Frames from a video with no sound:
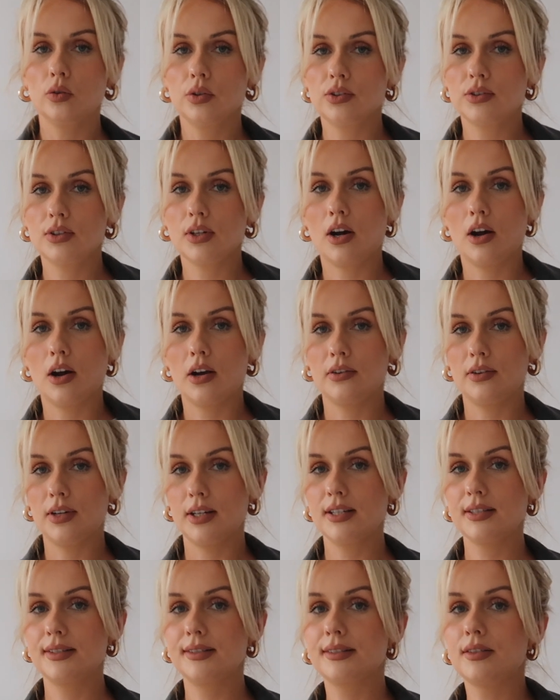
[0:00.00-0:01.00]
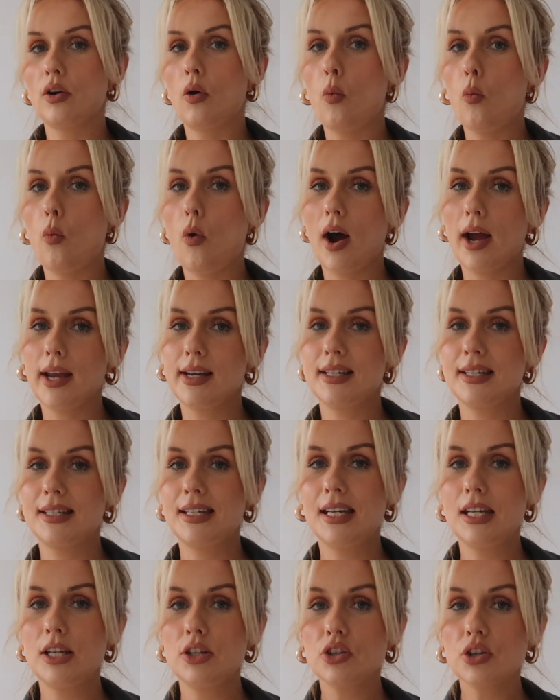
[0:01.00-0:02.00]
Orson Iris white
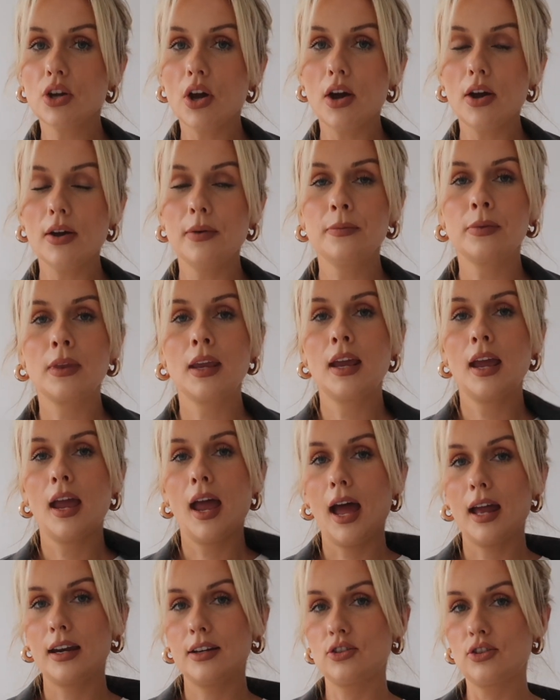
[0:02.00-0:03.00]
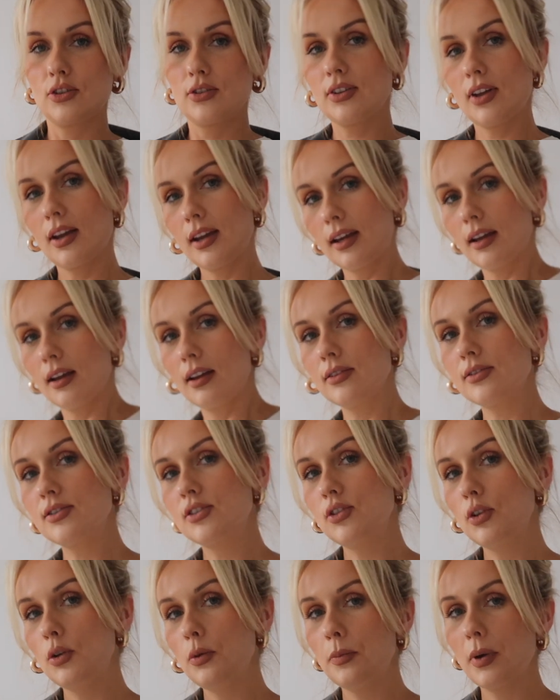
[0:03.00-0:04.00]
t-shirt, and it's just like
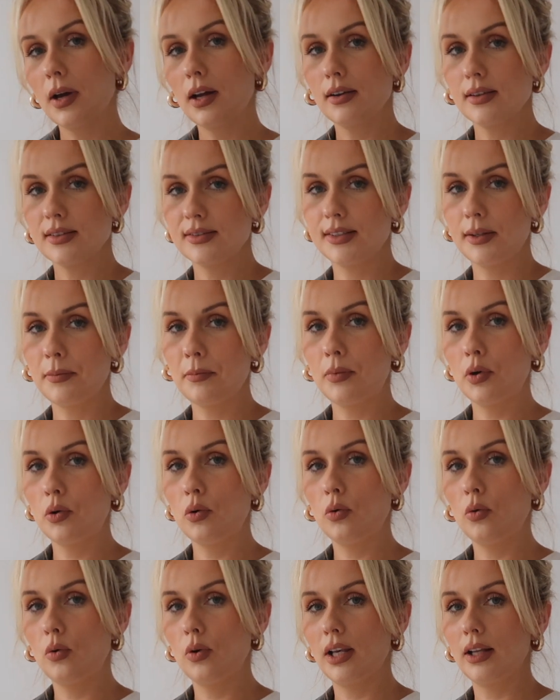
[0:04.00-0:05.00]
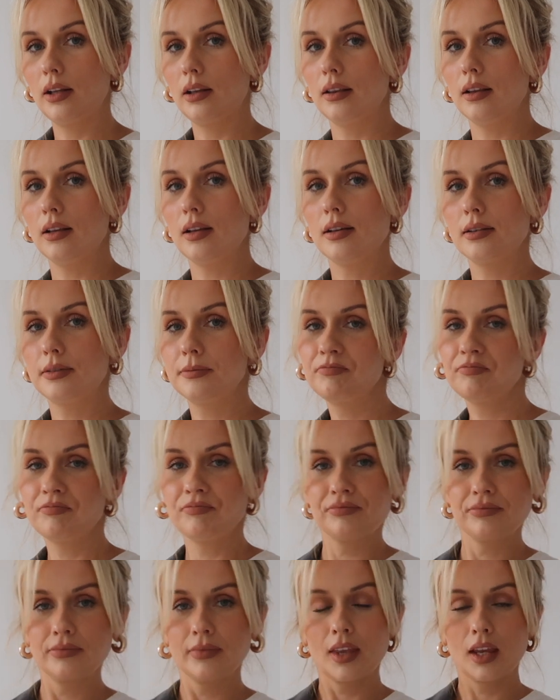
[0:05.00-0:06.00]
a super simple little
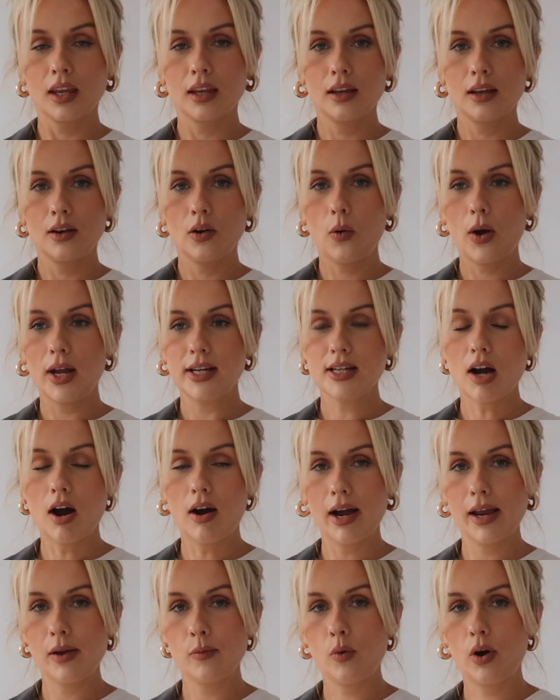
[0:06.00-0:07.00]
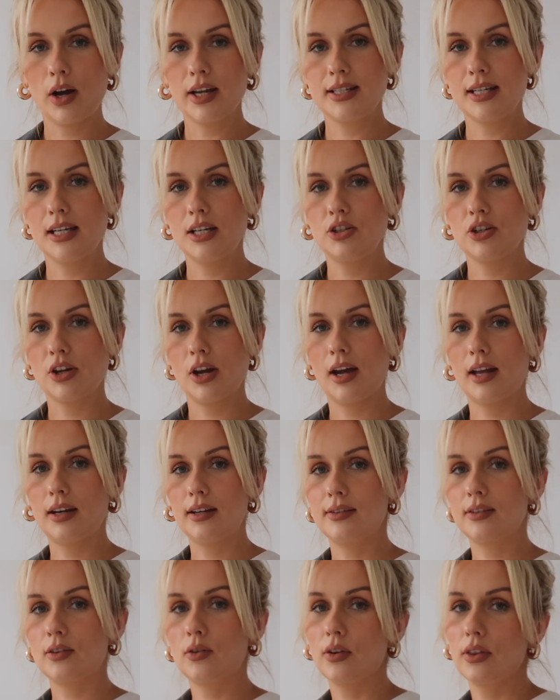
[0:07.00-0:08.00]
quite tight white t-shirt, and
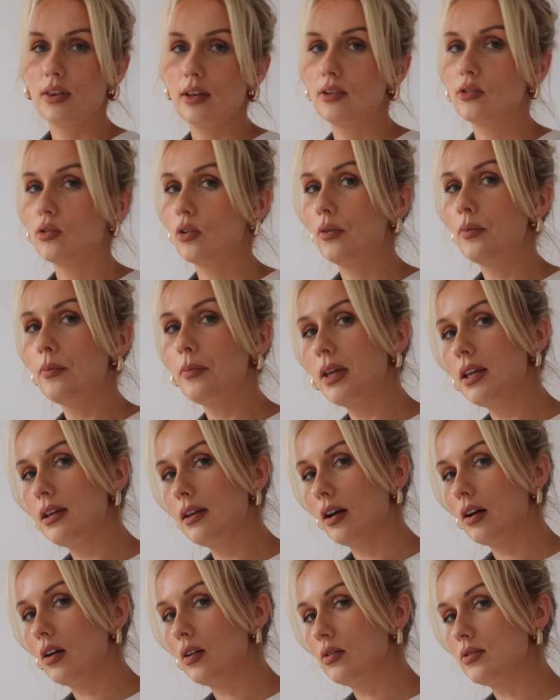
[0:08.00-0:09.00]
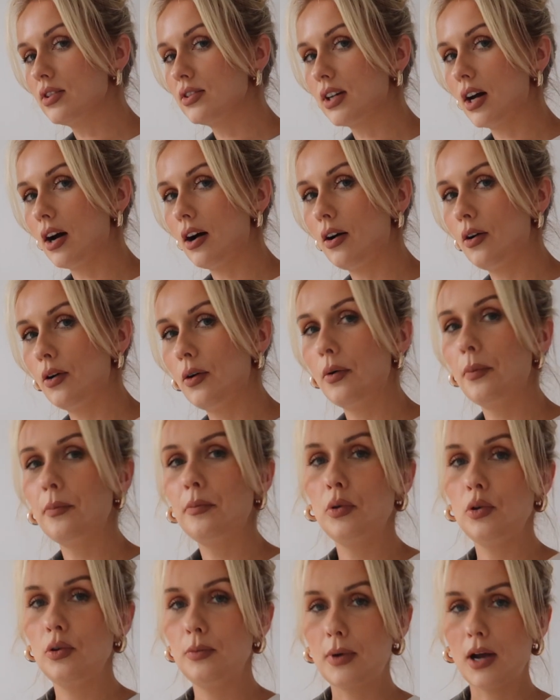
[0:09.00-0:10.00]
it's got the sort of Mean Girl style
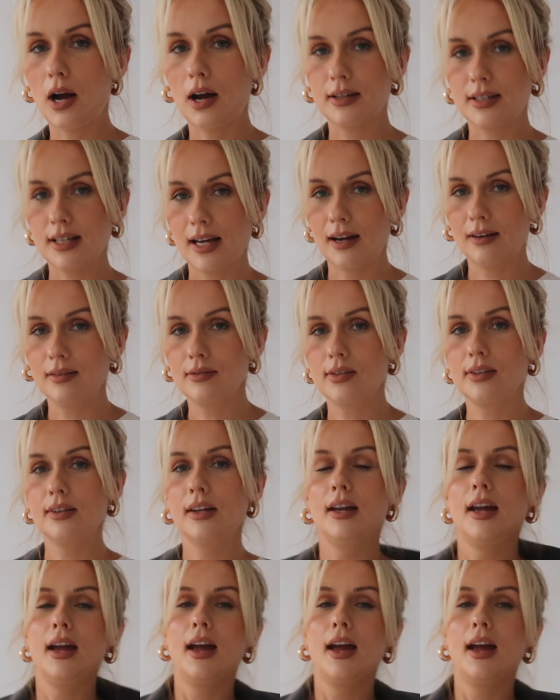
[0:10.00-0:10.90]
boob cutouts,